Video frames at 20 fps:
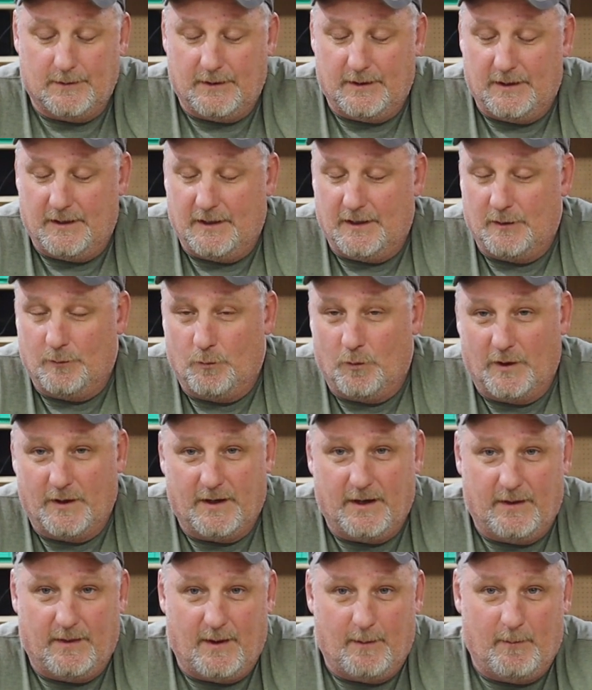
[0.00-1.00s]
And one
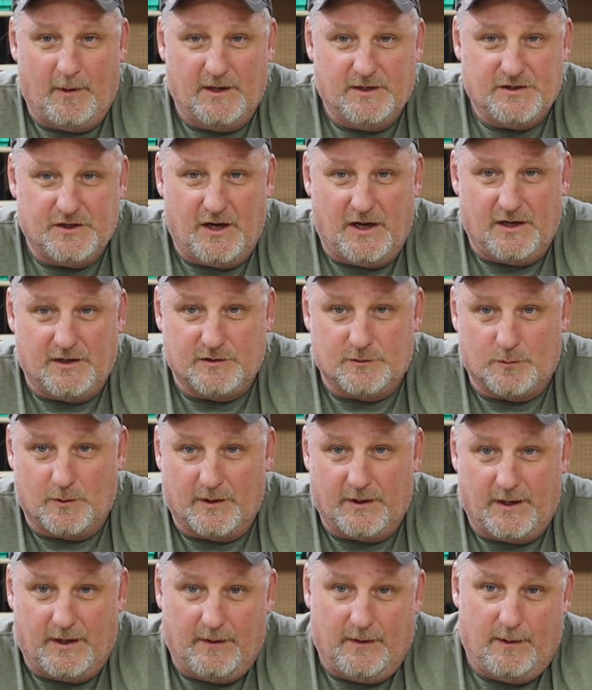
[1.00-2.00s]
day that may change.
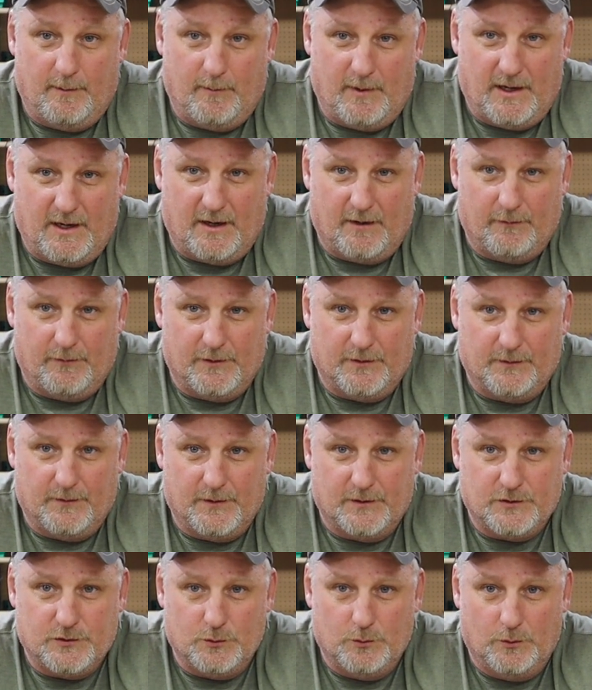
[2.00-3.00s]
One day they may have
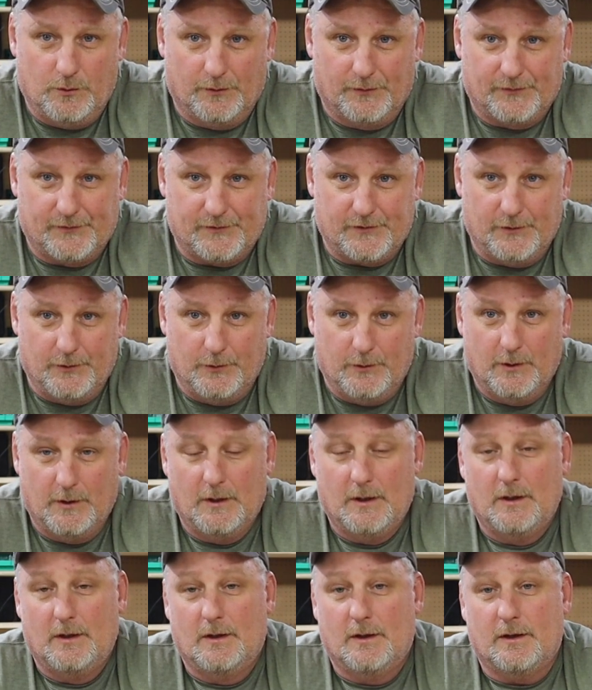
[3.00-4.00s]
the tools to,
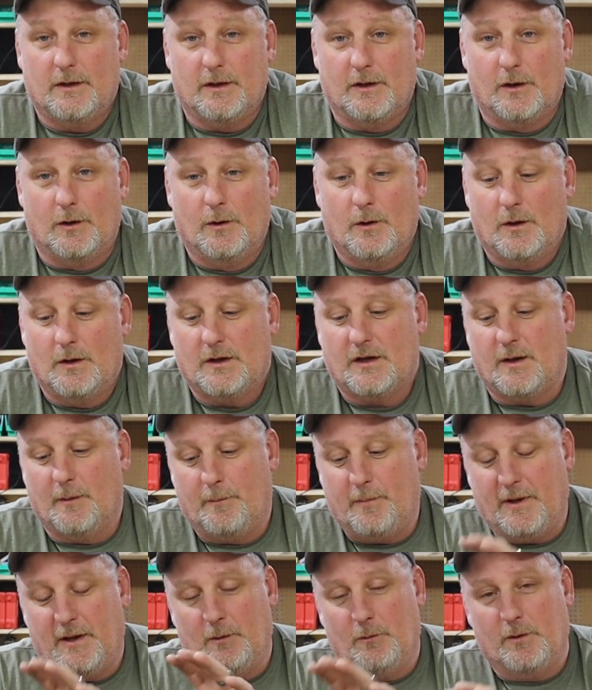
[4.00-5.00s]

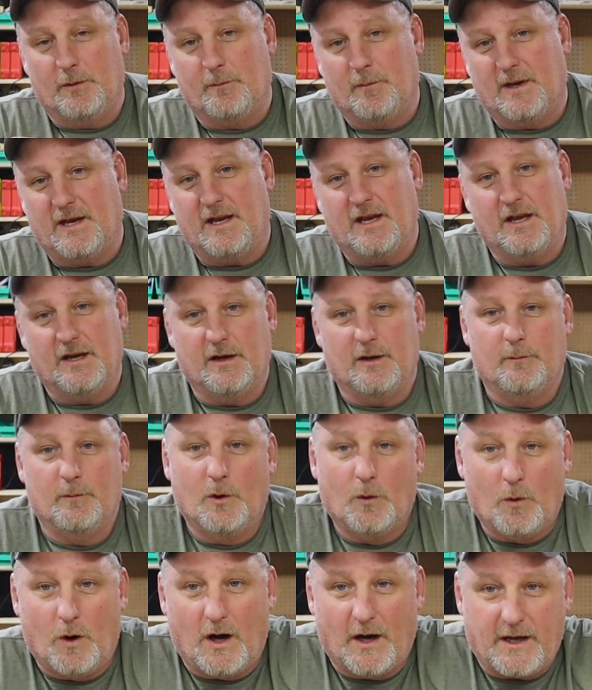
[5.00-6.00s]
compete with Makita in
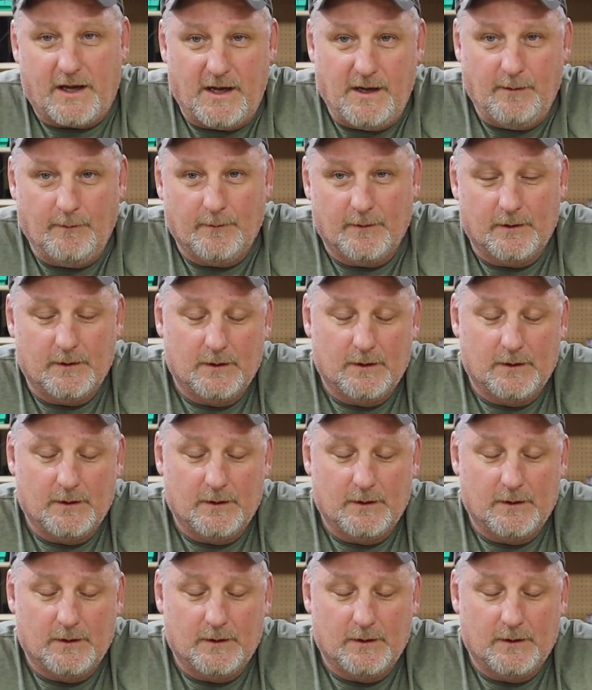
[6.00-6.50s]
Milwaukee.